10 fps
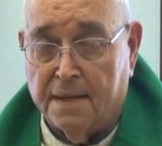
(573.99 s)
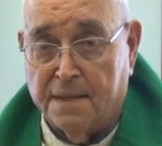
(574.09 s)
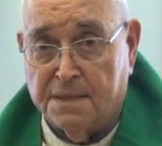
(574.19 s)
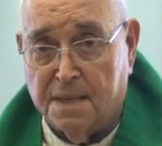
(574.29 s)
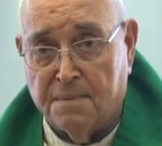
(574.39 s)

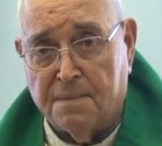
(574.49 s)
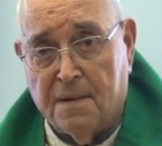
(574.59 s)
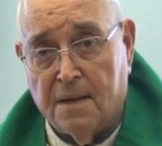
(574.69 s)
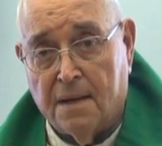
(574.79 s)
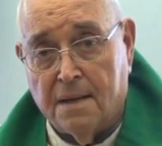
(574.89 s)
is
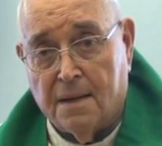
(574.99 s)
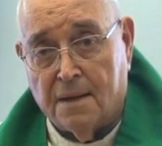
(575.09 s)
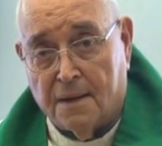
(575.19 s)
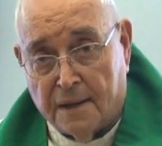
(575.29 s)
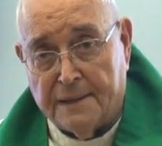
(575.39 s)
if
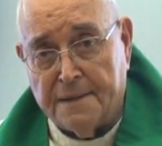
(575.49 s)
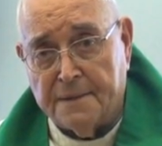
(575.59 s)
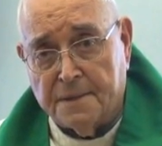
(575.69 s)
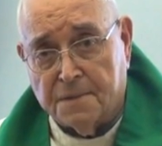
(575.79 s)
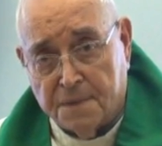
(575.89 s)

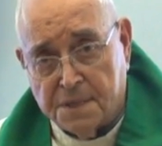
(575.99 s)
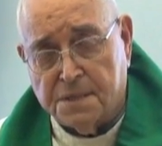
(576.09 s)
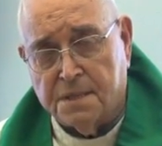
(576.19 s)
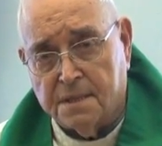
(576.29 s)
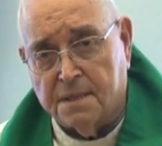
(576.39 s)
all
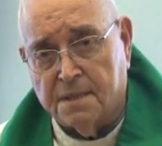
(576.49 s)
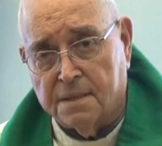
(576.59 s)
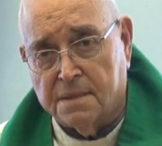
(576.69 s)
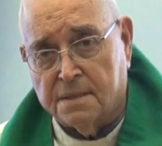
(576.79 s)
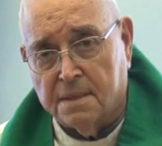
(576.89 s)

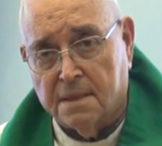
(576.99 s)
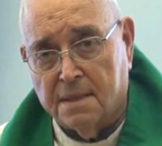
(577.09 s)
Christians